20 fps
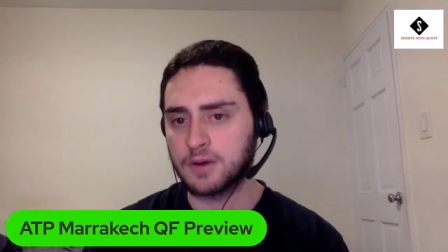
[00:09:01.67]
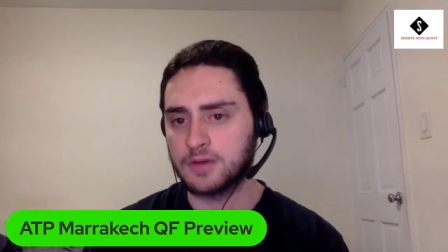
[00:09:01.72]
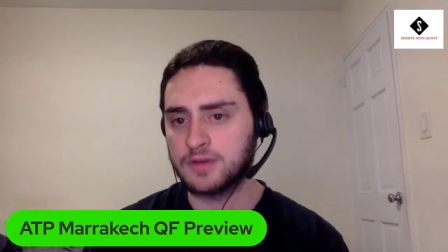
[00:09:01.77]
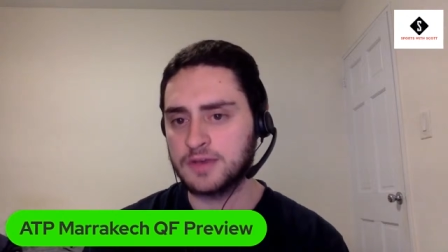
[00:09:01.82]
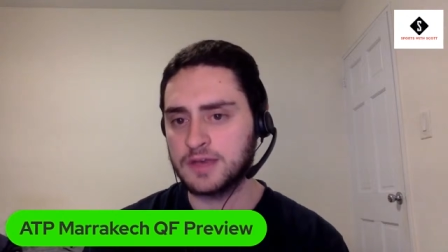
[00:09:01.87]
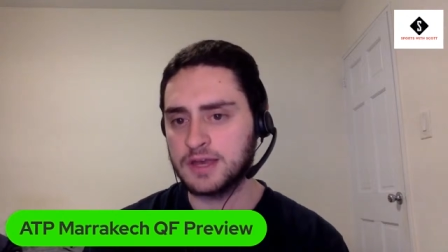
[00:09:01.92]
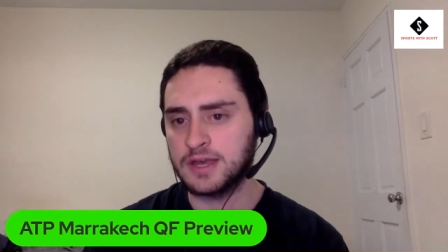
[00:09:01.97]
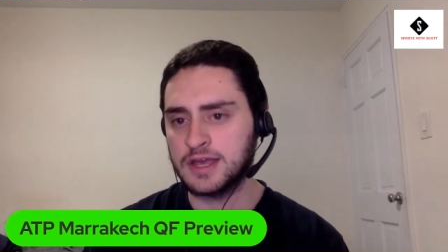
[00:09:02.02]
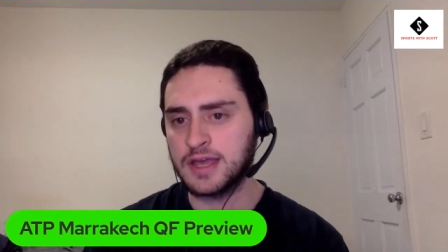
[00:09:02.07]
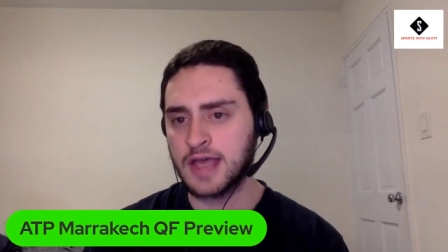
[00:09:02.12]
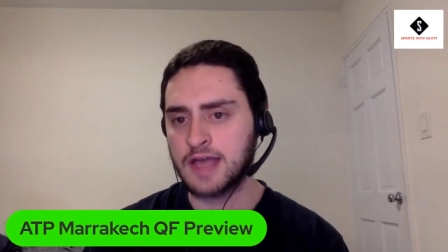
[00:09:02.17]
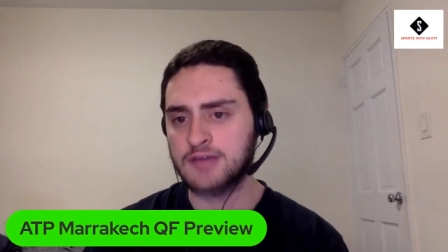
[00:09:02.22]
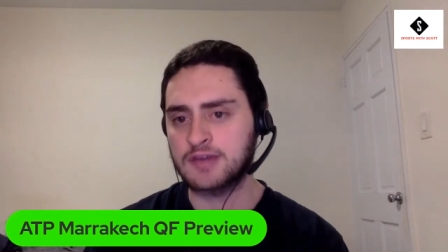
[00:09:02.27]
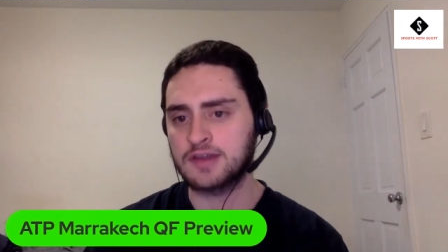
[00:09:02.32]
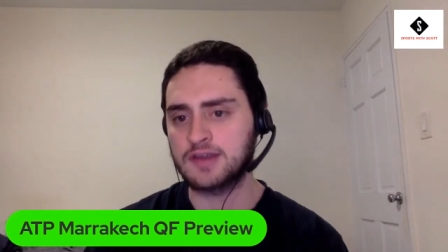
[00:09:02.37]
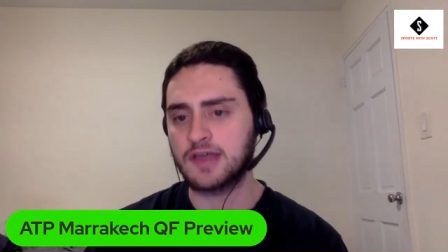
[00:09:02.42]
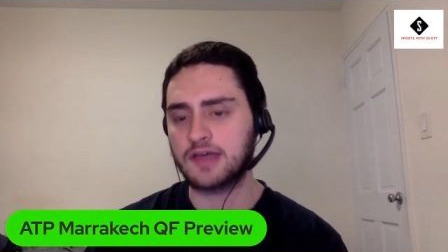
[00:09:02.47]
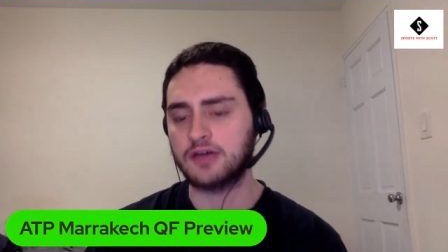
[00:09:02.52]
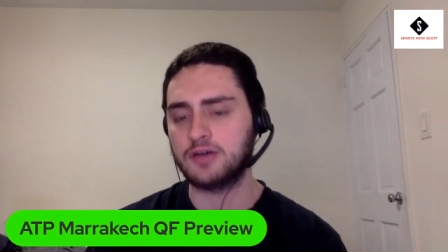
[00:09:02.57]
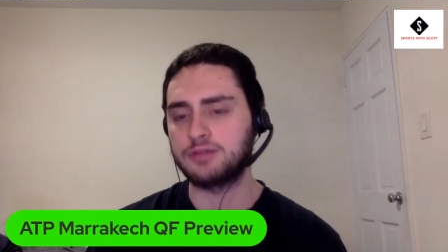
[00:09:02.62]
Berrettini
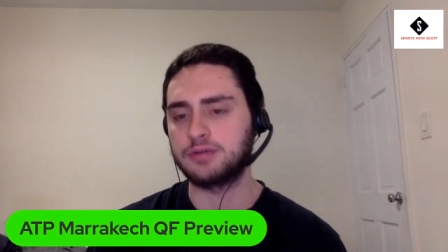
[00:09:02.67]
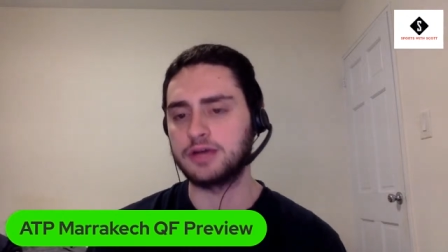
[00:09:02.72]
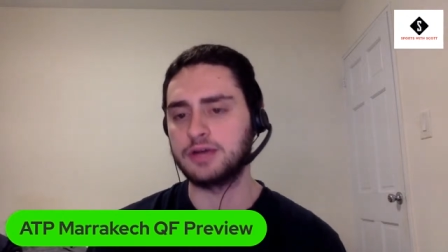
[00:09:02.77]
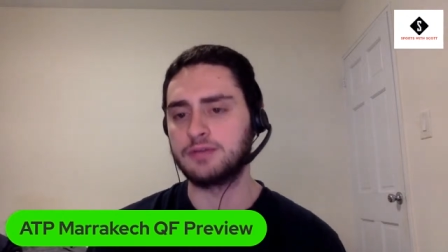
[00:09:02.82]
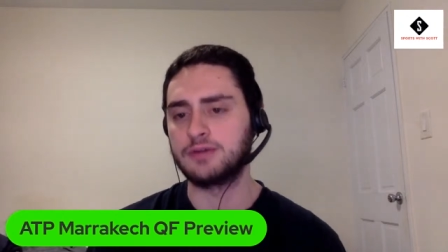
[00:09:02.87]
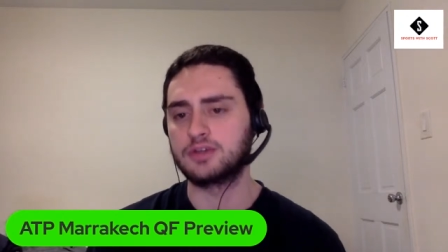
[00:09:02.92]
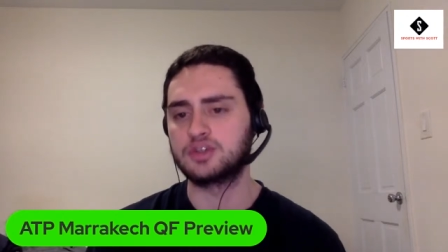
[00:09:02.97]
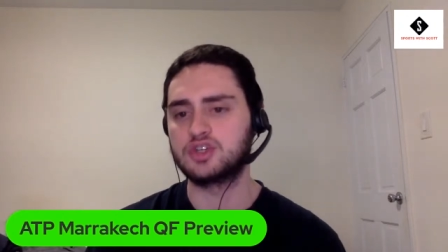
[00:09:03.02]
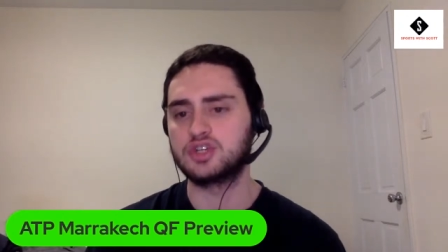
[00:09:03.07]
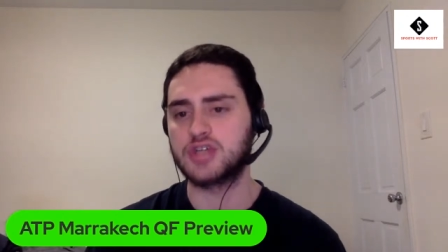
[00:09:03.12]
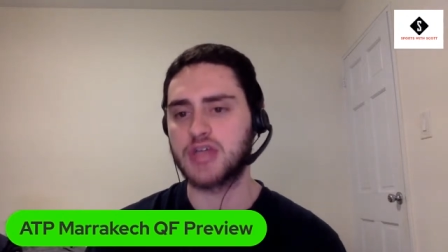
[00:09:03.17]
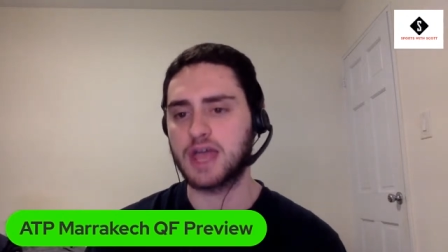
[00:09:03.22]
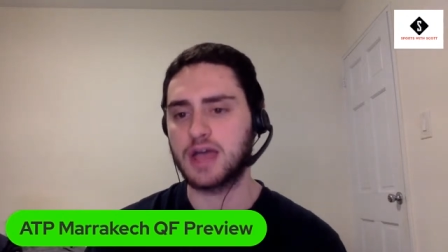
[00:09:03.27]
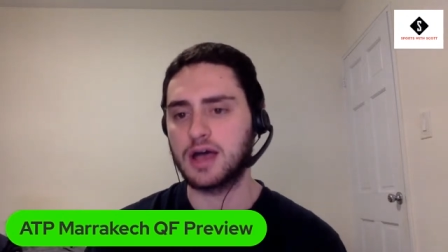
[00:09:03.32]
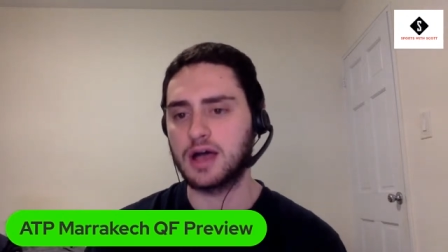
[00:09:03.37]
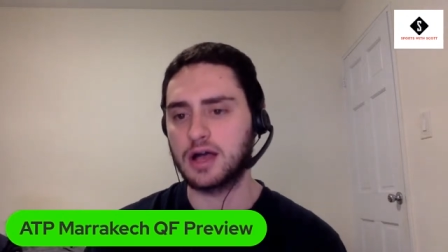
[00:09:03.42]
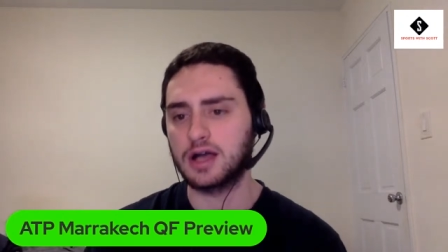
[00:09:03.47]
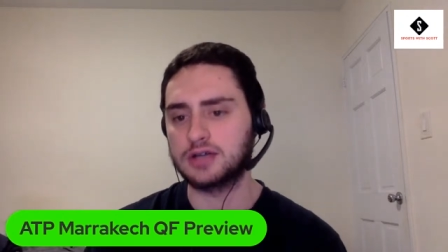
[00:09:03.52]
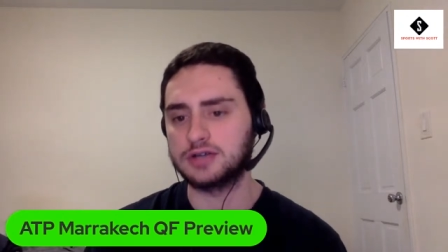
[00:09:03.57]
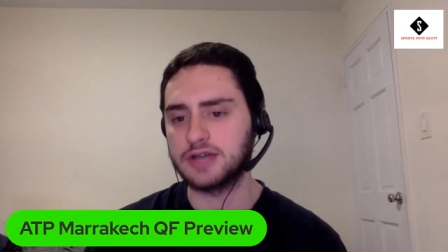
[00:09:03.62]
hasn't exactly played much
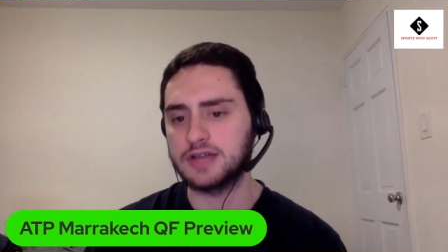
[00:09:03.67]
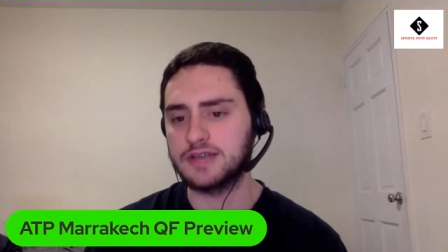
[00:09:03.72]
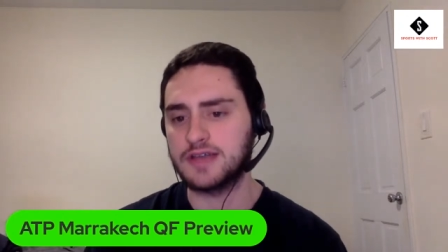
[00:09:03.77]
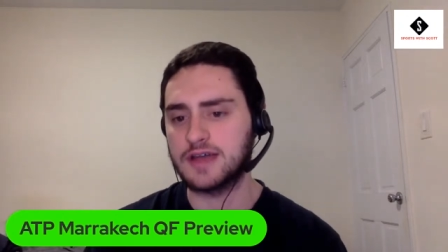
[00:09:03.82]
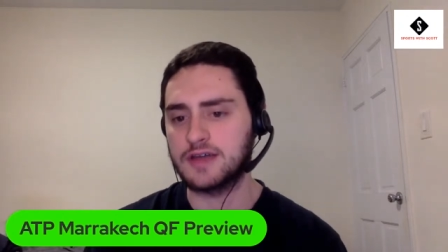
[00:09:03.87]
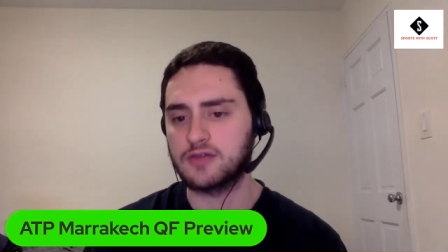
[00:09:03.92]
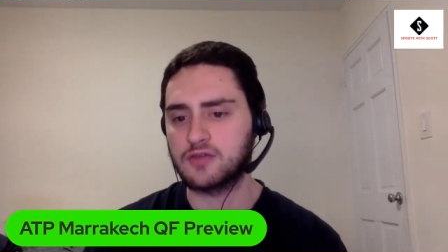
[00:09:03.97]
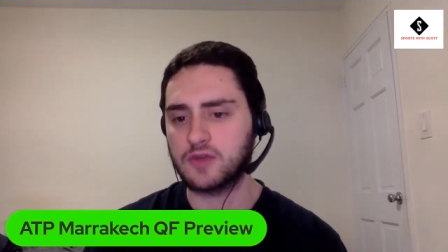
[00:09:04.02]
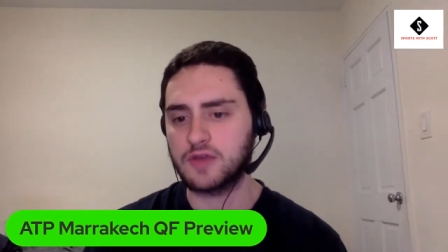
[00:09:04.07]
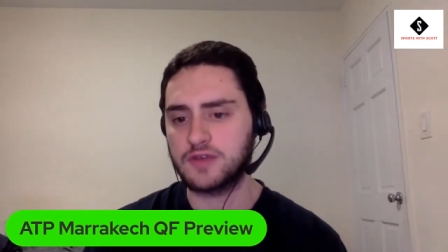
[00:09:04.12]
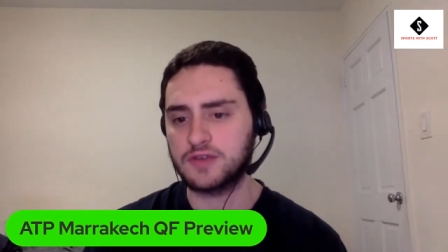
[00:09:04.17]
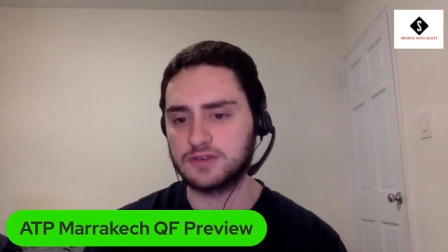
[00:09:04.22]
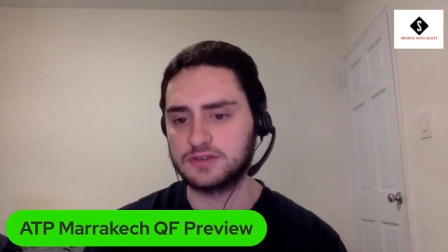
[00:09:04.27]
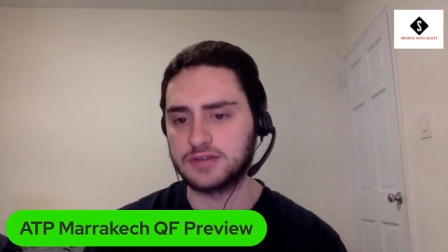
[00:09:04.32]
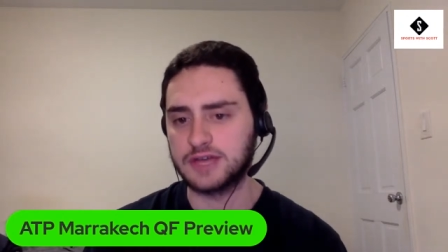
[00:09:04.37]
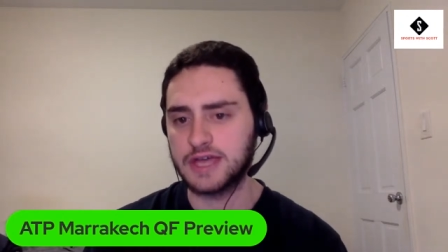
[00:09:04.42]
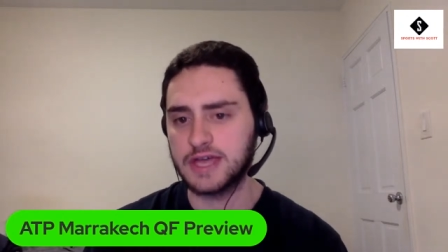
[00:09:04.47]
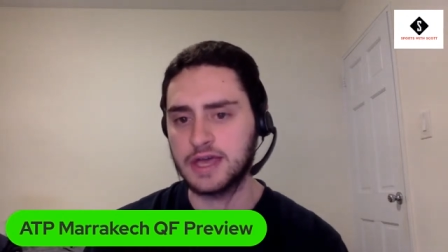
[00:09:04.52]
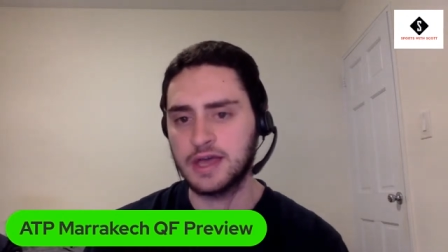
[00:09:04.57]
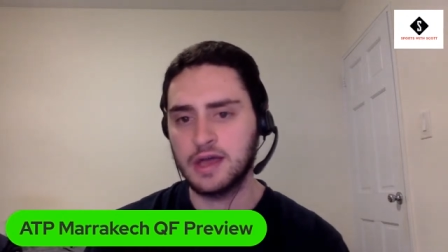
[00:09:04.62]
clay tennis
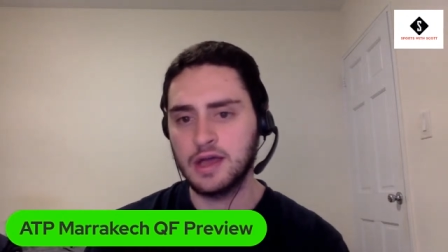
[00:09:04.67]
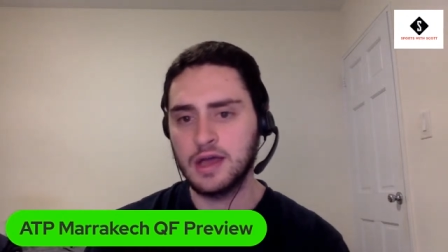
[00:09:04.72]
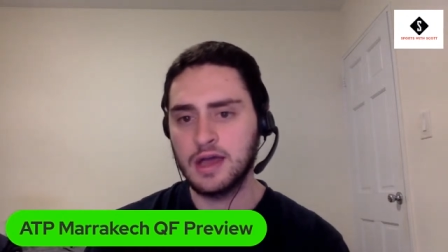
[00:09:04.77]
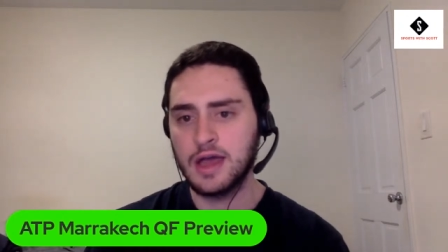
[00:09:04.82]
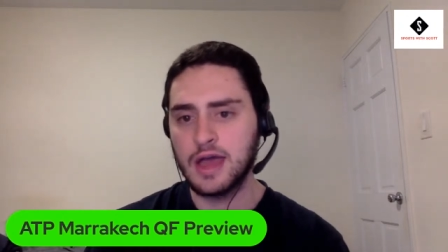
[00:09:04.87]
recently,